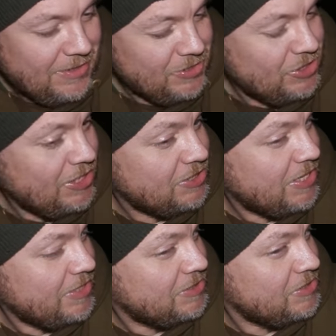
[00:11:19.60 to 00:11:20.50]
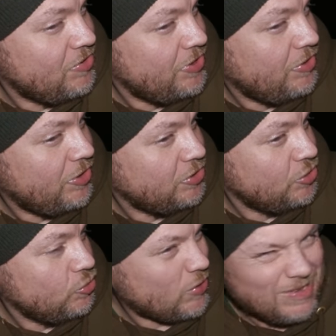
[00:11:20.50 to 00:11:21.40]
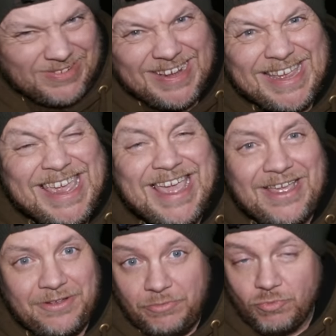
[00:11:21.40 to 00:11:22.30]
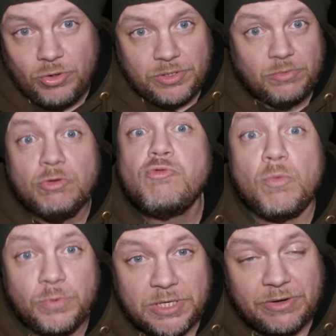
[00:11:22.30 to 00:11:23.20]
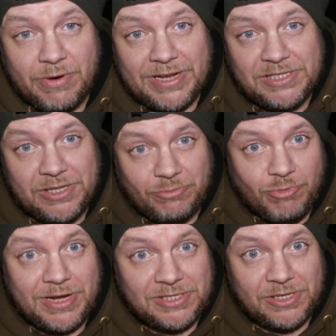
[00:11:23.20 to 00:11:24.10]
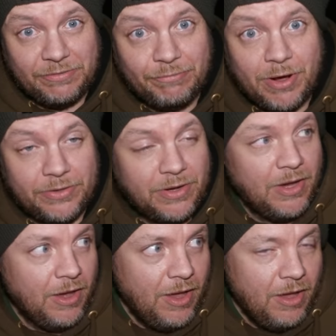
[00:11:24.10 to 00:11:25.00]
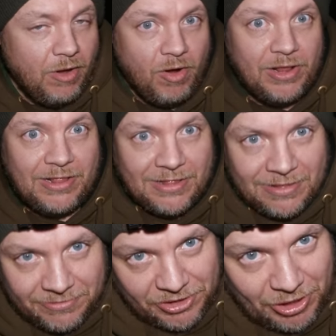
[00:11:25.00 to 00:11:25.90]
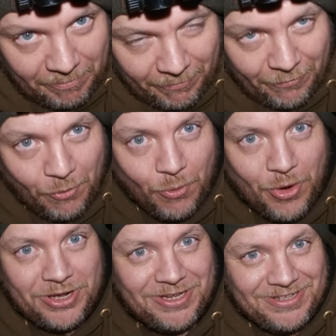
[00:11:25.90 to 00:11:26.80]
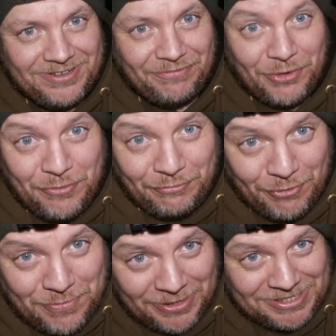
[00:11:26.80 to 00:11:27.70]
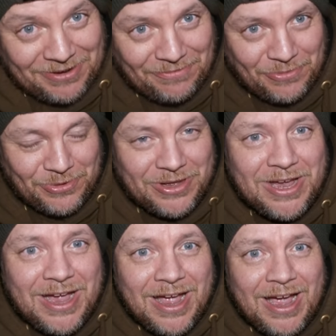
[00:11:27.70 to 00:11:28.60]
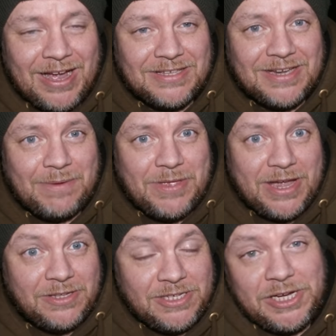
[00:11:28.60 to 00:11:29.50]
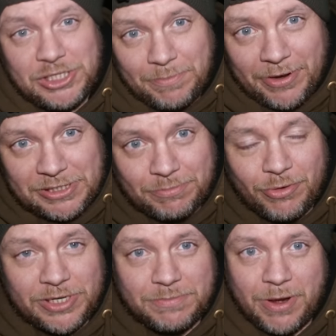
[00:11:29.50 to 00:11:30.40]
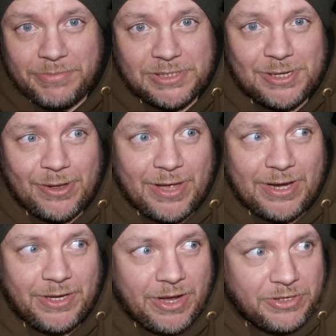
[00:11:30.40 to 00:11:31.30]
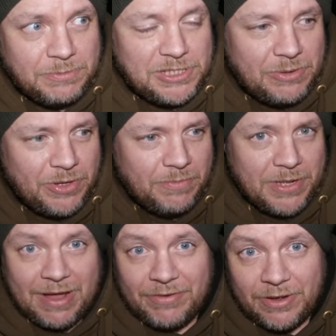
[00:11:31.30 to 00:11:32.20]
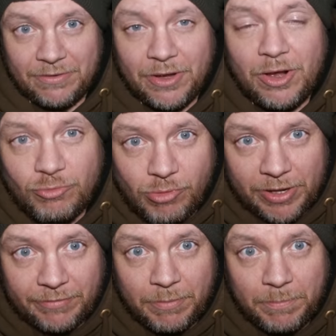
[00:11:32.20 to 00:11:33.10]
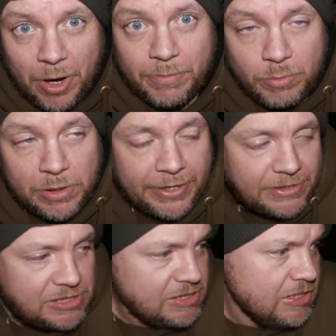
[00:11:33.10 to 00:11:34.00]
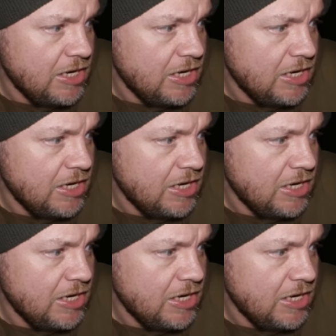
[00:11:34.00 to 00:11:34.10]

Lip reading: just outside, I just heard the rod was going to exit the rest at the front. I jumped forward, threw myself forward, and yeah, it takes you by surprise, moments like that, you know, especially when you've been having a run of barbel blanks,